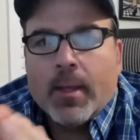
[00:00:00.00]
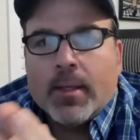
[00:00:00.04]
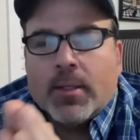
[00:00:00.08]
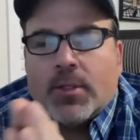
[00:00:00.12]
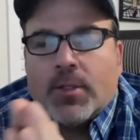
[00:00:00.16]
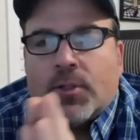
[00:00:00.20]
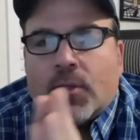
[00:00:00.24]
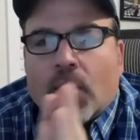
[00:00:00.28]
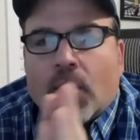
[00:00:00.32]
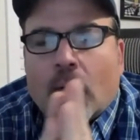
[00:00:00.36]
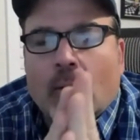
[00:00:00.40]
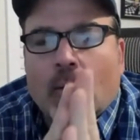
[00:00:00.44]

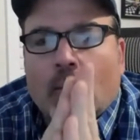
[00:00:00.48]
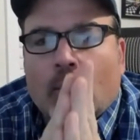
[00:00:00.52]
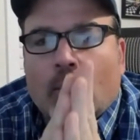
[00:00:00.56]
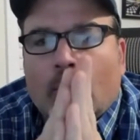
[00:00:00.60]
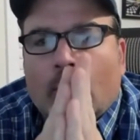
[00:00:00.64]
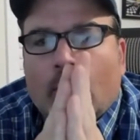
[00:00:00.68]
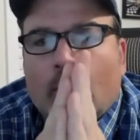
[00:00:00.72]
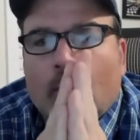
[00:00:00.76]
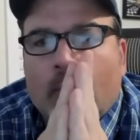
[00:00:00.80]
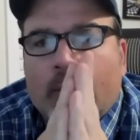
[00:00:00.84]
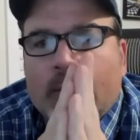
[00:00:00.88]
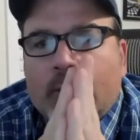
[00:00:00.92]

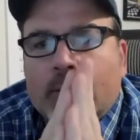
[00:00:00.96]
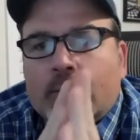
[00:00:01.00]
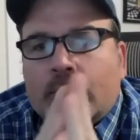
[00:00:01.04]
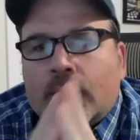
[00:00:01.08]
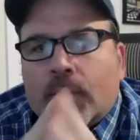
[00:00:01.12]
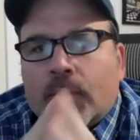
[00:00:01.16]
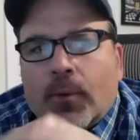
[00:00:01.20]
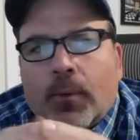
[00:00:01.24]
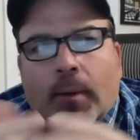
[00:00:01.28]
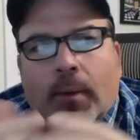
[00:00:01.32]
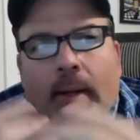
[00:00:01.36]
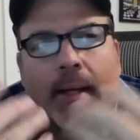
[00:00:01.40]
So when you're
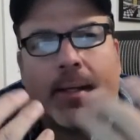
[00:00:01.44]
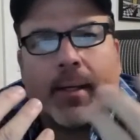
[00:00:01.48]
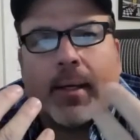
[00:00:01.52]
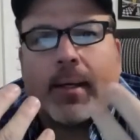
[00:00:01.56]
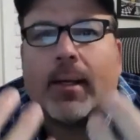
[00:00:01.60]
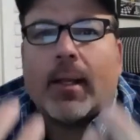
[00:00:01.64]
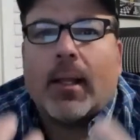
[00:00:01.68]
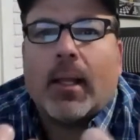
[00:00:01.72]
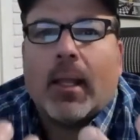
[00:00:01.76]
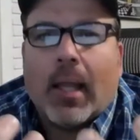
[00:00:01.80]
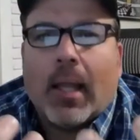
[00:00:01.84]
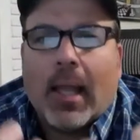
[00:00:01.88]
doing like a
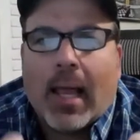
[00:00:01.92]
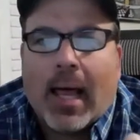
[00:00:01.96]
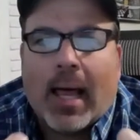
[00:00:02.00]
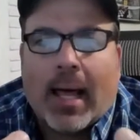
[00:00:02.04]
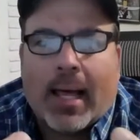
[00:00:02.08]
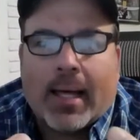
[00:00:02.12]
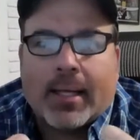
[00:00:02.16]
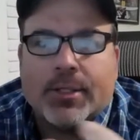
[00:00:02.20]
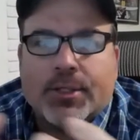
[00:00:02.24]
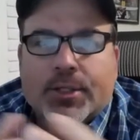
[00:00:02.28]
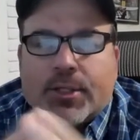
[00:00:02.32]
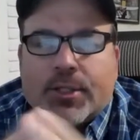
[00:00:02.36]

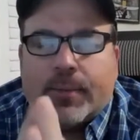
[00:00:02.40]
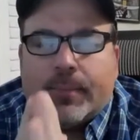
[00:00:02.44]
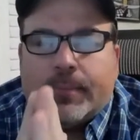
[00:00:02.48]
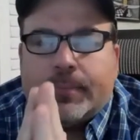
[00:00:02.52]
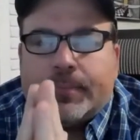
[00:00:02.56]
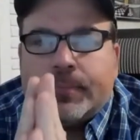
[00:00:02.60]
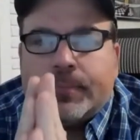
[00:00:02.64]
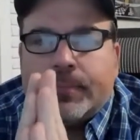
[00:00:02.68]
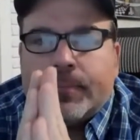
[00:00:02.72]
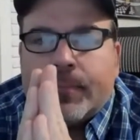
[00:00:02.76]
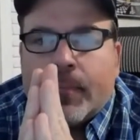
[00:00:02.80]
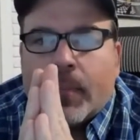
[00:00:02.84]
collage,
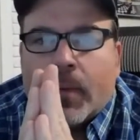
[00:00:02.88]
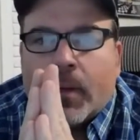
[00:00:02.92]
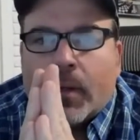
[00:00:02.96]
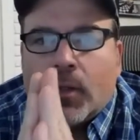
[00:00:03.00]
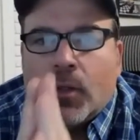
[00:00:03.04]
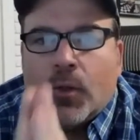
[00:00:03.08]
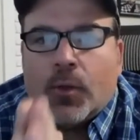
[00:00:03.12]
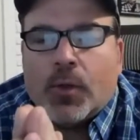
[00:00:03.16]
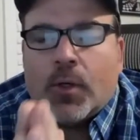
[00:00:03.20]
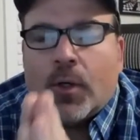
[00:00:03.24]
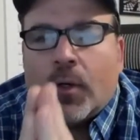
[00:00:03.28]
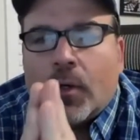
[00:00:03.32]

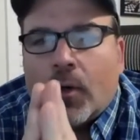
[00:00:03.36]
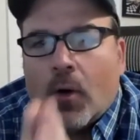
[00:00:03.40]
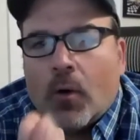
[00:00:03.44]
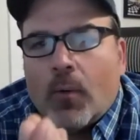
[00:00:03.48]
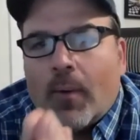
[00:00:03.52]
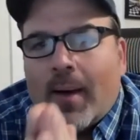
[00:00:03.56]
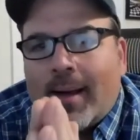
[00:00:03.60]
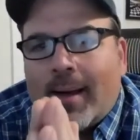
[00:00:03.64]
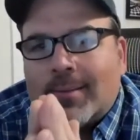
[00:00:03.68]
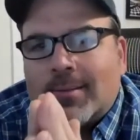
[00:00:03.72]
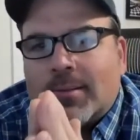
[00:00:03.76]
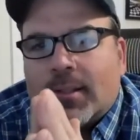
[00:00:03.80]
you can go
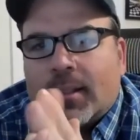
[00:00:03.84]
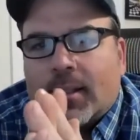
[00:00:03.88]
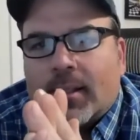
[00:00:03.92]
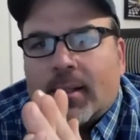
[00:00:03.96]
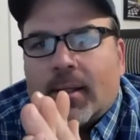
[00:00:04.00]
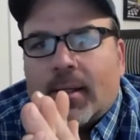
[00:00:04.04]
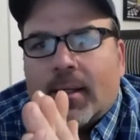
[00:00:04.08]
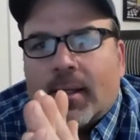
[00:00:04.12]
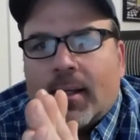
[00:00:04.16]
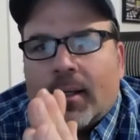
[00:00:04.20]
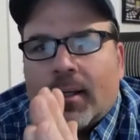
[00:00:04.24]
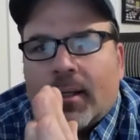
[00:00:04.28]
out to
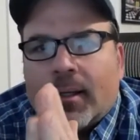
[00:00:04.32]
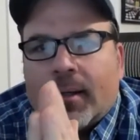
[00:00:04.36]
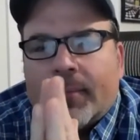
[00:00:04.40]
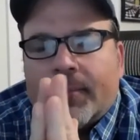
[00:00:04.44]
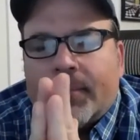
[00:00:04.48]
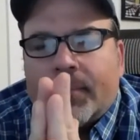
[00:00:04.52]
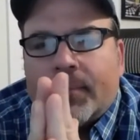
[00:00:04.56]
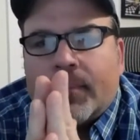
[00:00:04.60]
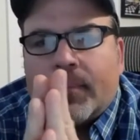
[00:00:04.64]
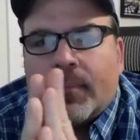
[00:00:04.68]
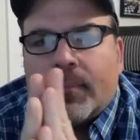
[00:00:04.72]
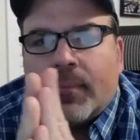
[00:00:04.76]

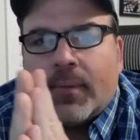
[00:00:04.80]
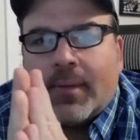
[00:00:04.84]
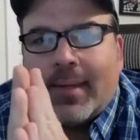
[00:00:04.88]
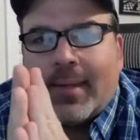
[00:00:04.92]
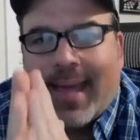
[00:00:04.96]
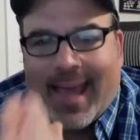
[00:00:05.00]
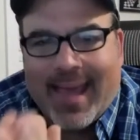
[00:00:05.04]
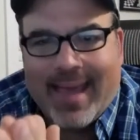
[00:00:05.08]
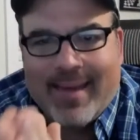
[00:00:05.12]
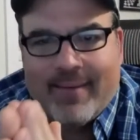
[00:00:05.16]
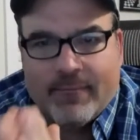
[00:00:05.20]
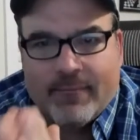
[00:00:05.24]

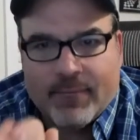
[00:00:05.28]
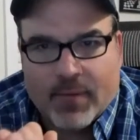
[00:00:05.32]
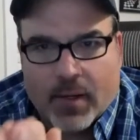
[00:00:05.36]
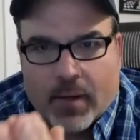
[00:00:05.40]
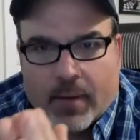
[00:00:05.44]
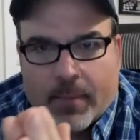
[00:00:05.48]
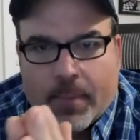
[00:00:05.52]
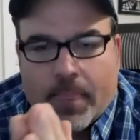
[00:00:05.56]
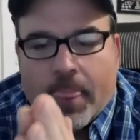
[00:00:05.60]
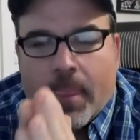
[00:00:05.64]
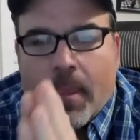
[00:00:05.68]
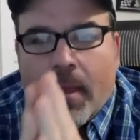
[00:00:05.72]

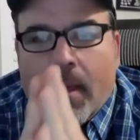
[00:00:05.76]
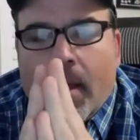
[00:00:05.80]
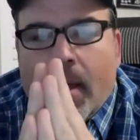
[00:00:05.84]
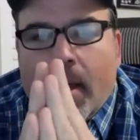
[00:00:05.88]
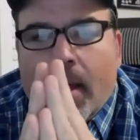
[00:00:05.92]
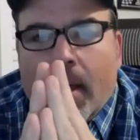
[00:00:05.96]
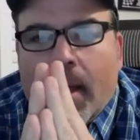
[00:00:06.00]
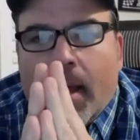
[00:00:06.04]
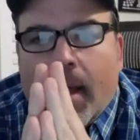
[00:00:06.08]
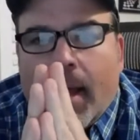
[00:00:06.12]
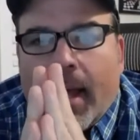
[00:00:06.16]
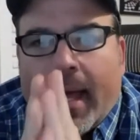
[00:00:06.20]
Canva,
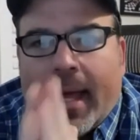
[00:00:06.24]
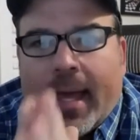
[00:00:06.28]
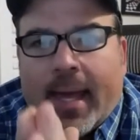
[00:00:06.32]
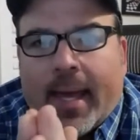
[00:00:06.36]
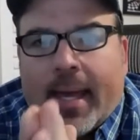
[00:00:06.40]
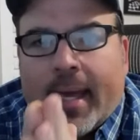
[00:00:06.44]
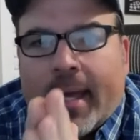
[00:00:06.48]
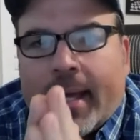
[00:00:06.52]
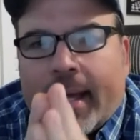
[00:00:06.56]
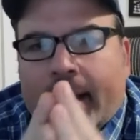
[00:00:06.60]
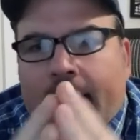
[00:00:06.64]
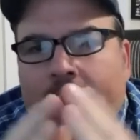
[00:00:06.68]

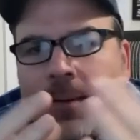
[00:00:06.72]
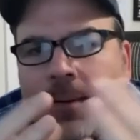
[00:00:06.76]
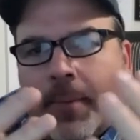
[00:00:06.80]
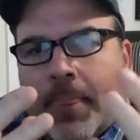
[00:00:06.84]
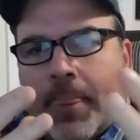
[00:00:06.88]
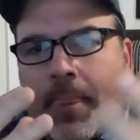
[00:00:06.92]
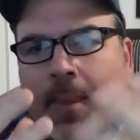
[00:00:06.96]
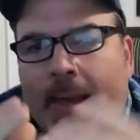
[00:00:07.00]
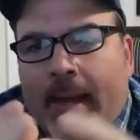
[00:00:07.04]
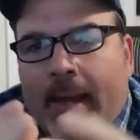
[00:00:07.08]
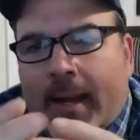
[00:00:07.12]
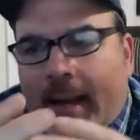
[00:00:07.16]
and
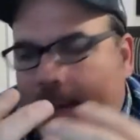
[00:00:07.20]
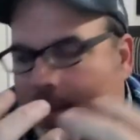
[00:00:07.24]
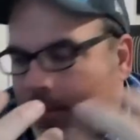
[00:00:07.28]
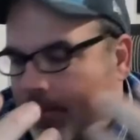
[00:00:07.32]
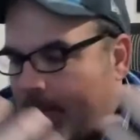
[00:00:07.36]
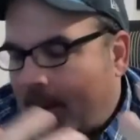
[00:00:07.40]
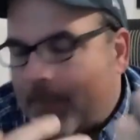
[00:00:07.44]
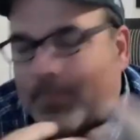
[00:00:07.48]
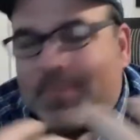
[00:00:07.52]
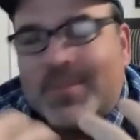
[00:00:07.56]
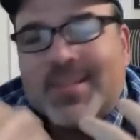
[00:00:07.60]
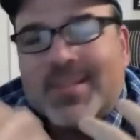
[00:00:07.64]

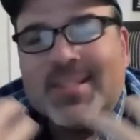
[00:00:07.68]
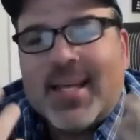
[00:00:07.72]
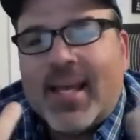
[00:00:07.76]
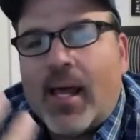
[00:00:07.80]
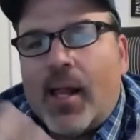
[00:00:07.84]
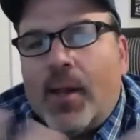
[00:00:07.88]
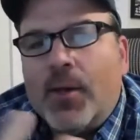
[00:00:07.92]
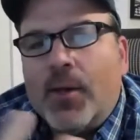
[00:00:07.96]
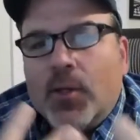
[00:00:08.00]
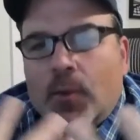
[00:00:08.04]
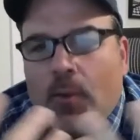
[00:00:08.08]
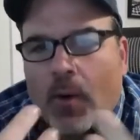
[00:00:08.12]
I'm
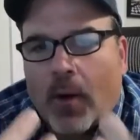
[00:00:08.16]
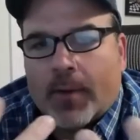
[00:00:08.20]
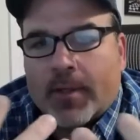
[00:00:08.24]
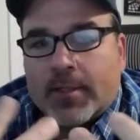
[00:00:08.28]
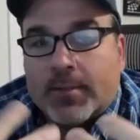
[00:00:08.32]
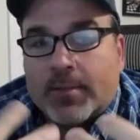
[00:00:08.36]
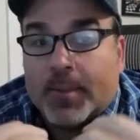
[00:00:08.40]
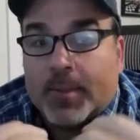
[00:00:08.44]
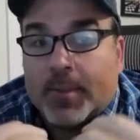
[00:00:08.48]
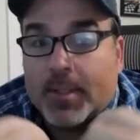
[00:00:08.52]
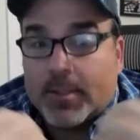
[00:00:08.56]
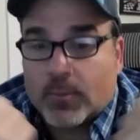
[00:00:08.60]
telling you all
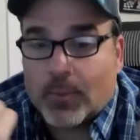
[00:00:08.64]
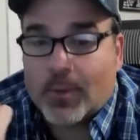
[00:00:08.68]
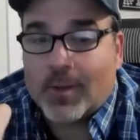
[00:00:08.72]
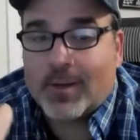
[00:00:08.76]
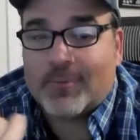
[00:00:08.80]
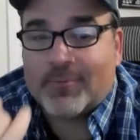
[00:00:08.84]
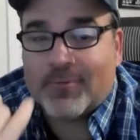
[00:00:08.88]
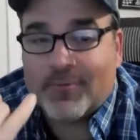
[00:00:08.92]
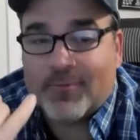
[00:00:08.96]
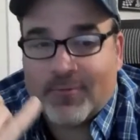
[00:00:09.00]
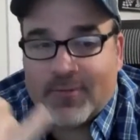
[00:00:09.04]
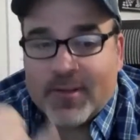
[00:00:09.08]
this because we're going
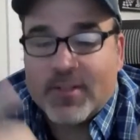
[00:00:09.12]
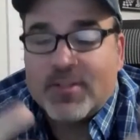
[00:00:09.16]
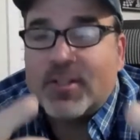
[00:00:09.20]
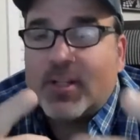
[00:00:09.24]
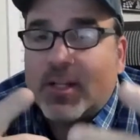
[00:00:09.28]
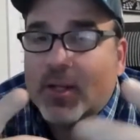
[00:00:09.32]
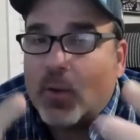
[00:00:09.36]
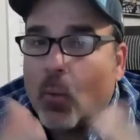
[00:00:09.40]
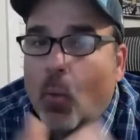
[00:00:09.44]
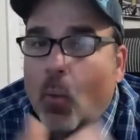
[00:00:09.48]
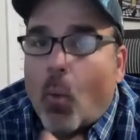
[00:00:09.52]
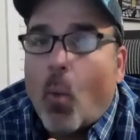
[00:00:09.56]
to
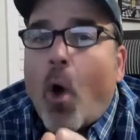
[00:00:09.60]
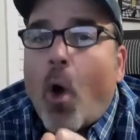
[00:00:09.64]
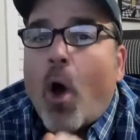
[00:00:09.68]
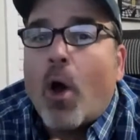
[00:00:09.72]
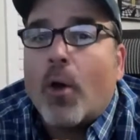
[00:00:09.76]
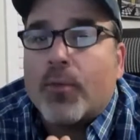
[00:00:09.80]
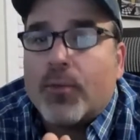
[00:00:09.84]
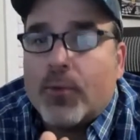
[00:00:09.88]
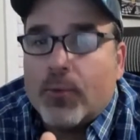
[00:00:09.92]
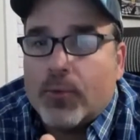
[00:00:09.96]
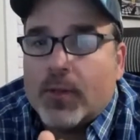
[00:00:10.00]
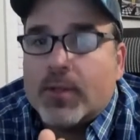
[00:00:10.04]
physically
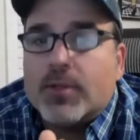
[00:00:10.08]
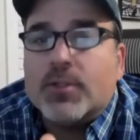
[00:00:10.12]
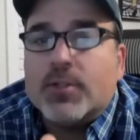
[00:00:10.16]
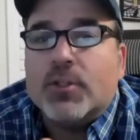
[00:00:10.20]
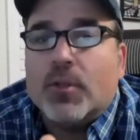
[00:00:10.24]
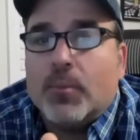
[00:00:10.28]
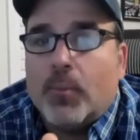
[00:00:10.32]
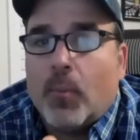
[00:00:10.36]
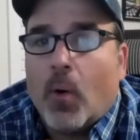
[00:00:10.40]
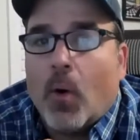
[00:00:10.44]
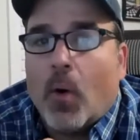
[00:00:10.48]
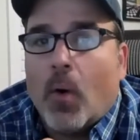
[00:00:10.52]
walk through this
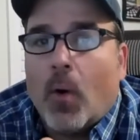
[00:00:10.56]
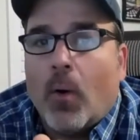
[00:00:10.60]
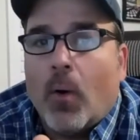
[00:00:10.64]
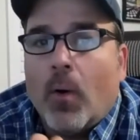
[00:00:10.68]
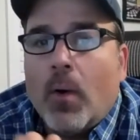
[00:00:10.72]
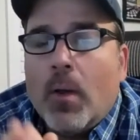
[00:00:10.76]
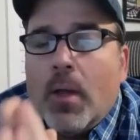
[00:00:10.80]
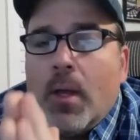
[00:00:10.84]
tomorrow.